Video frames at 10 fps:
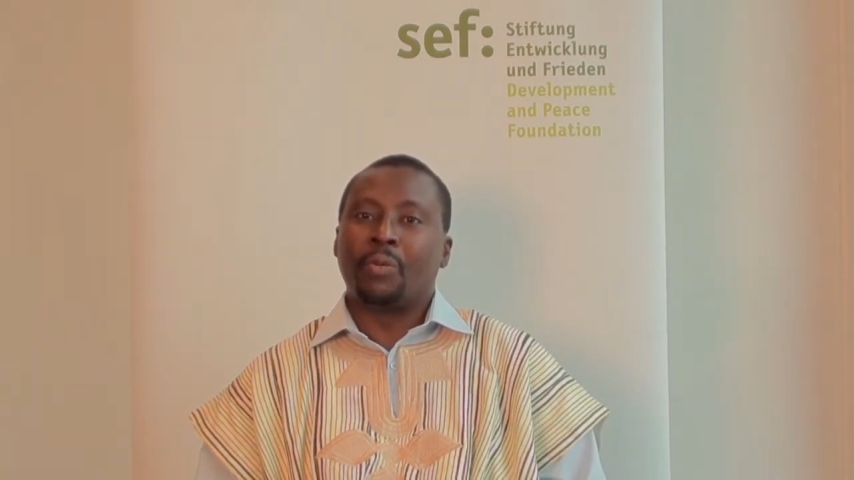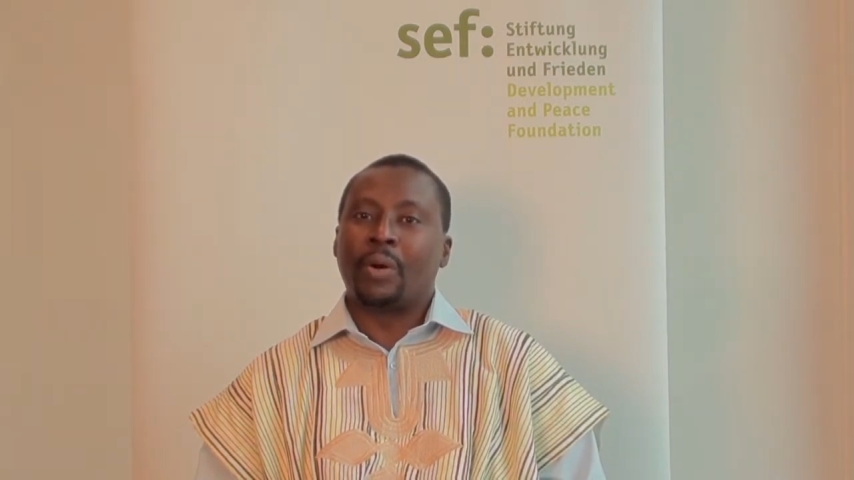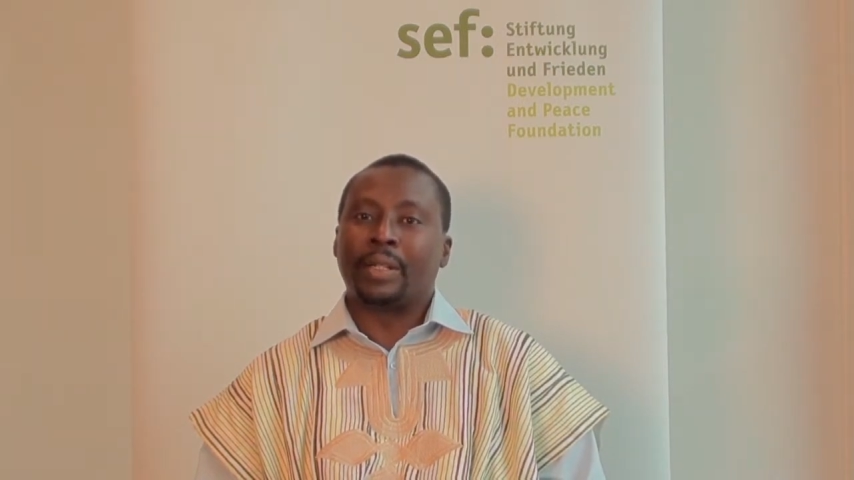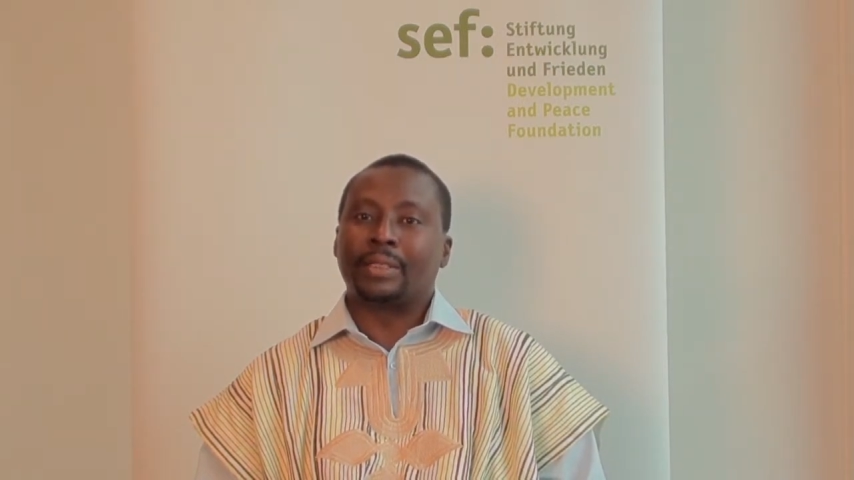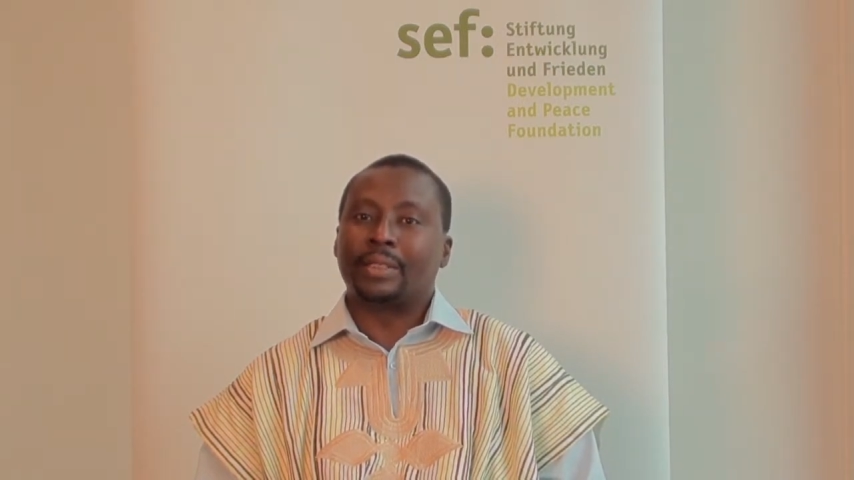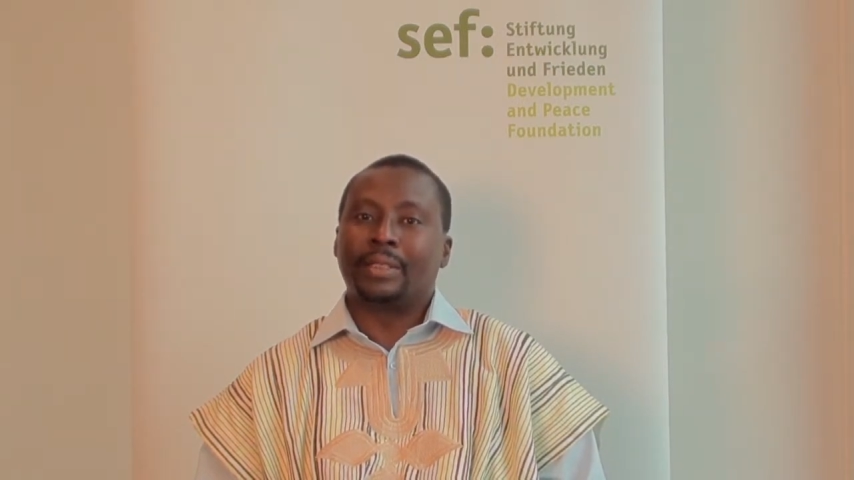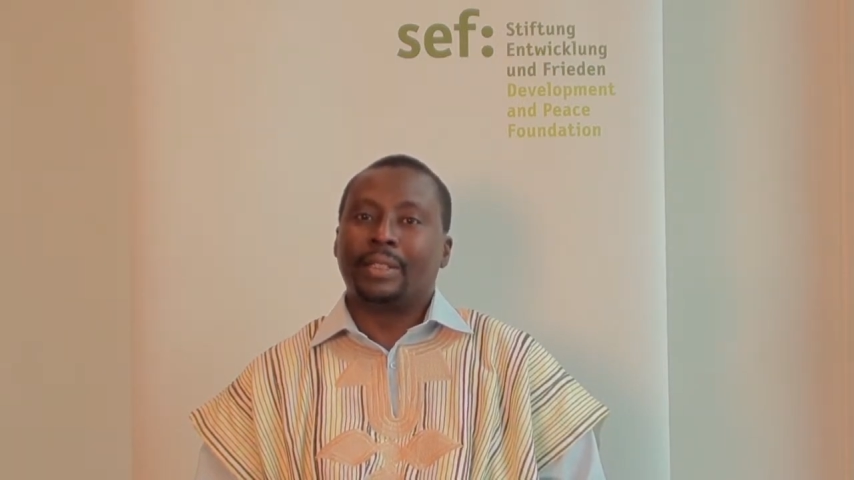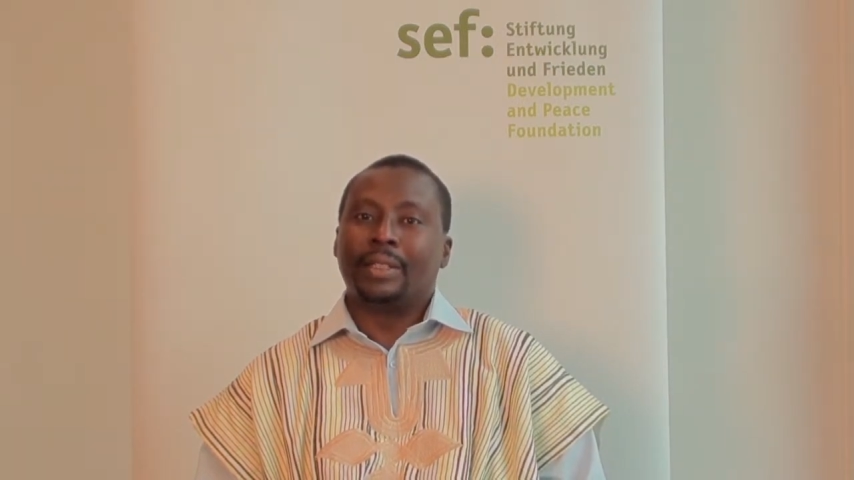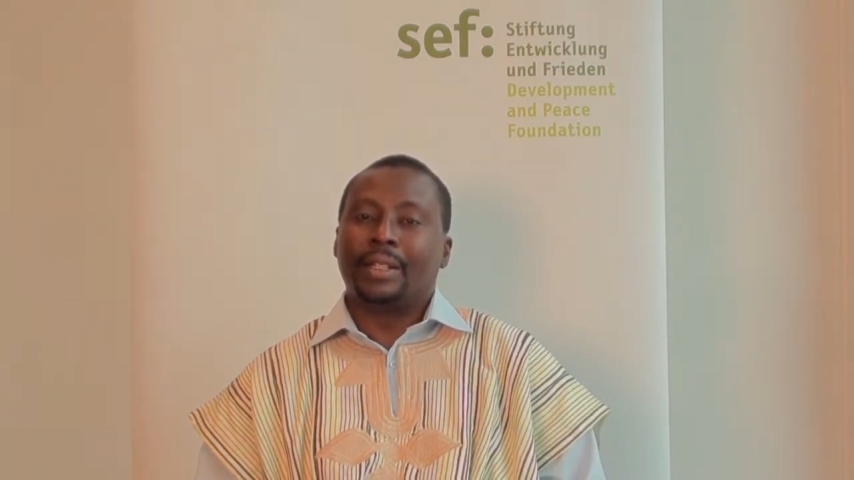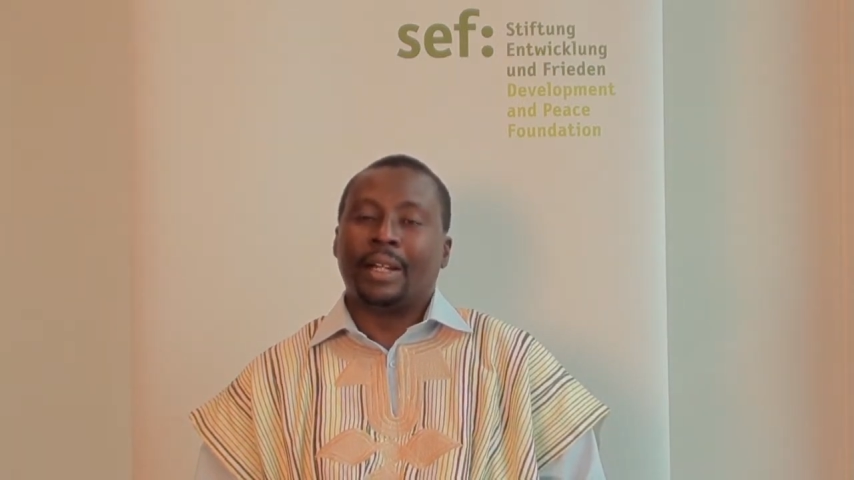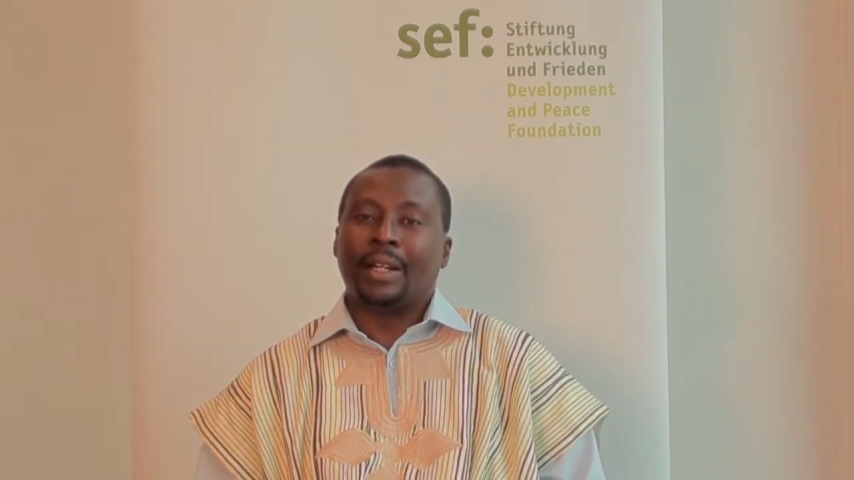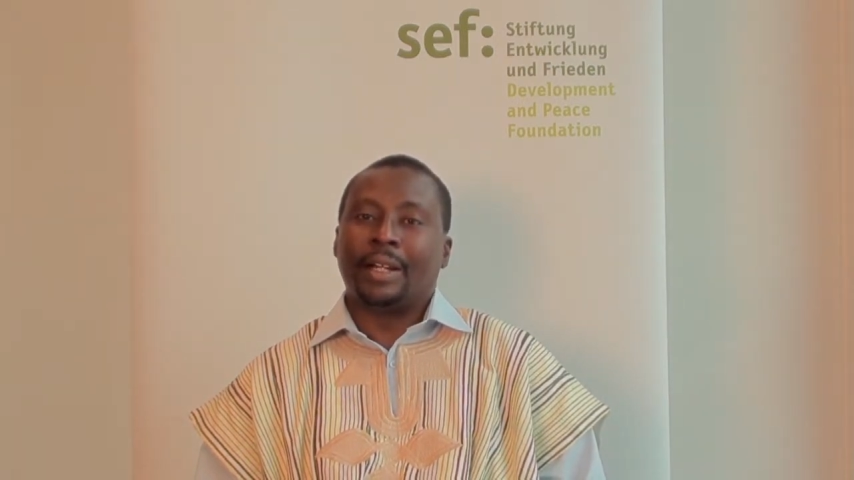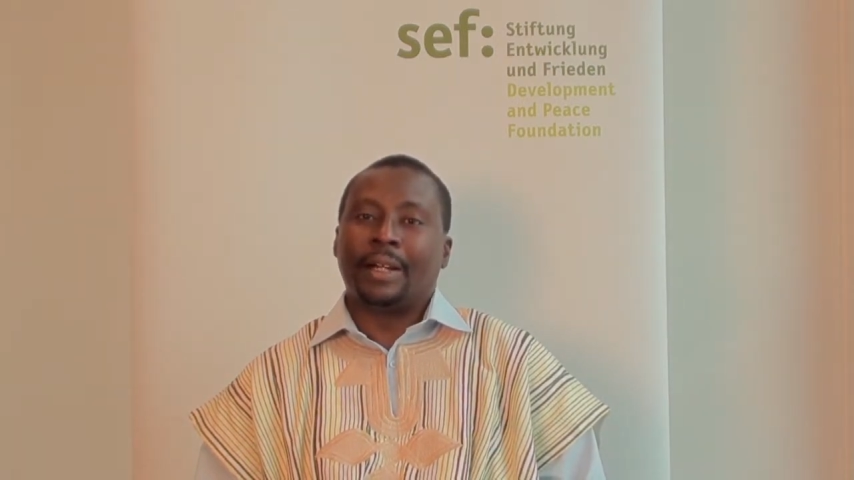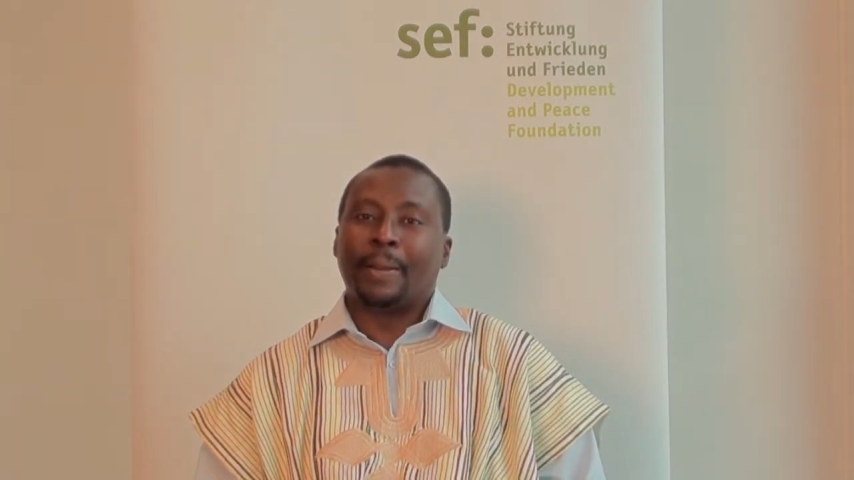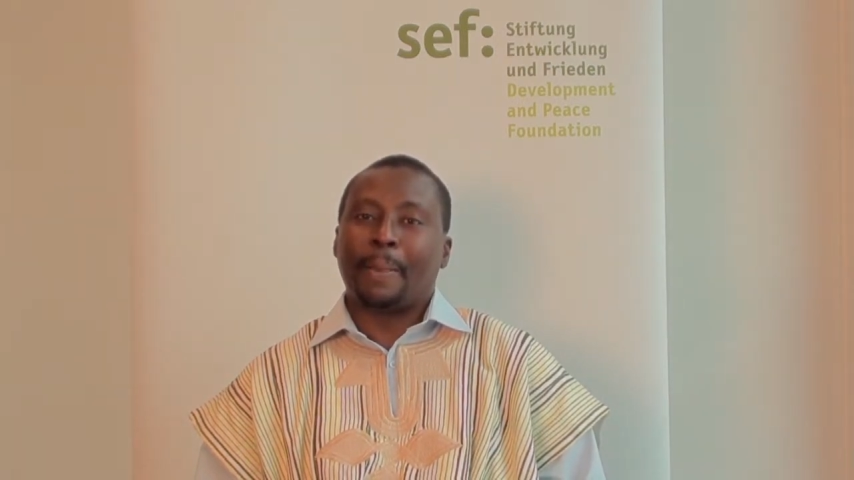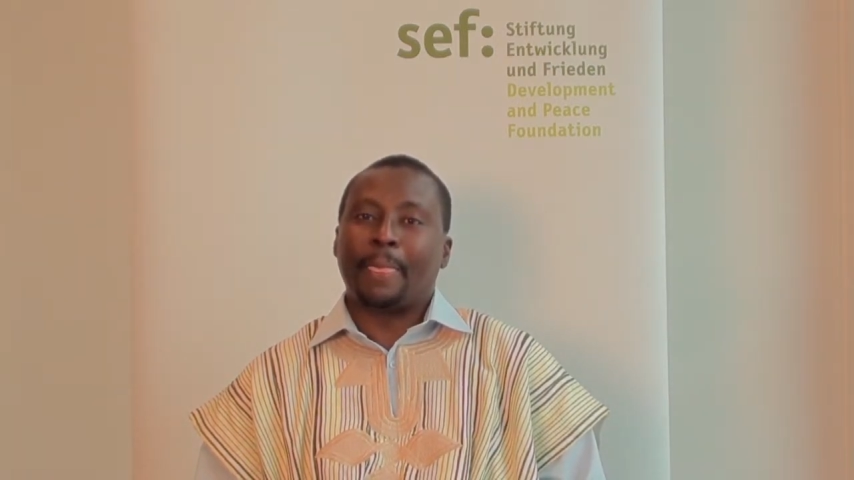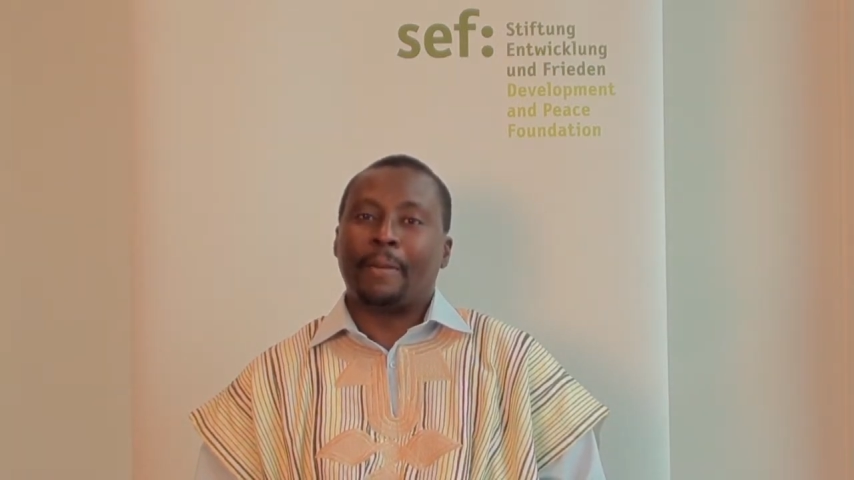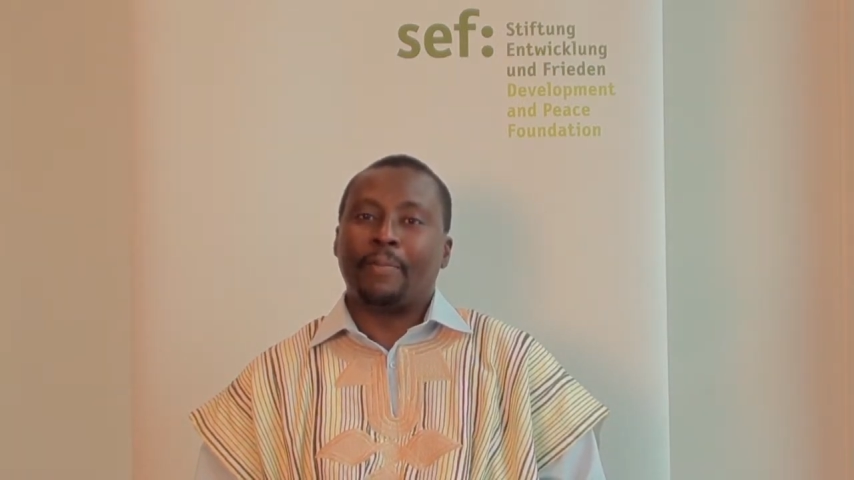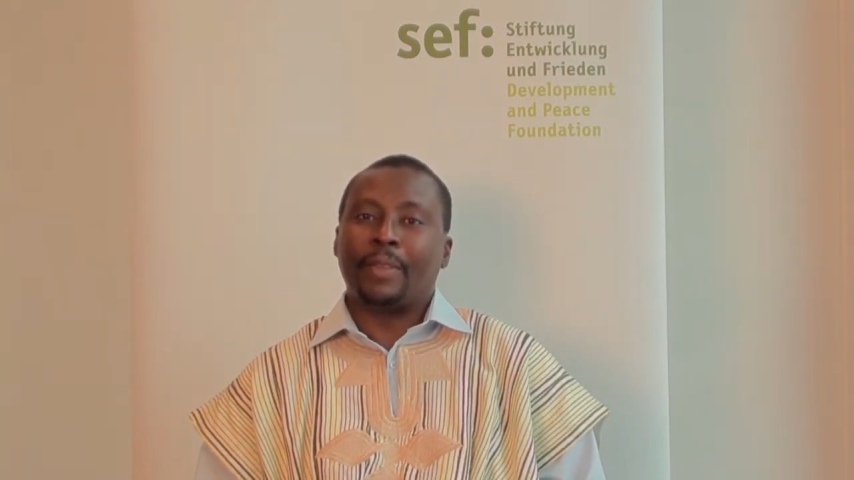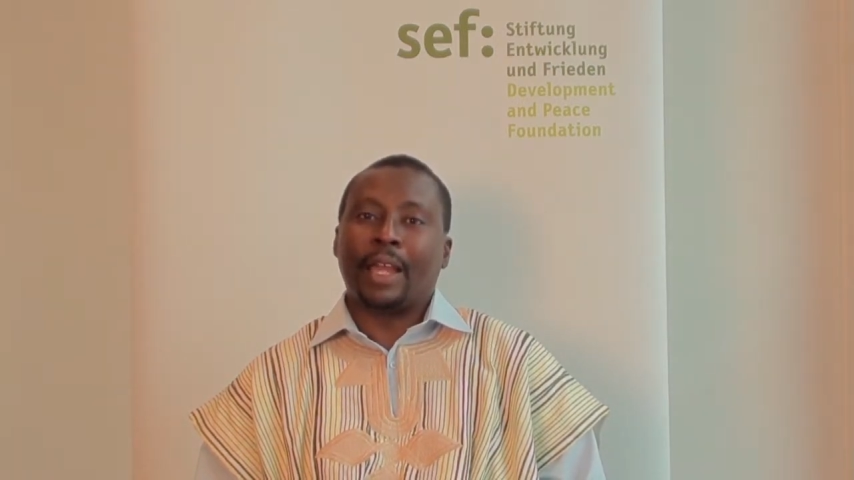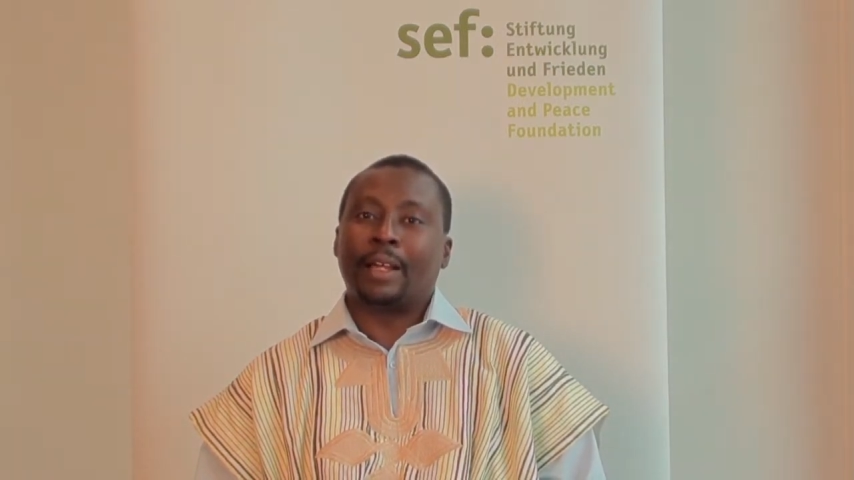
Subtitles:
what they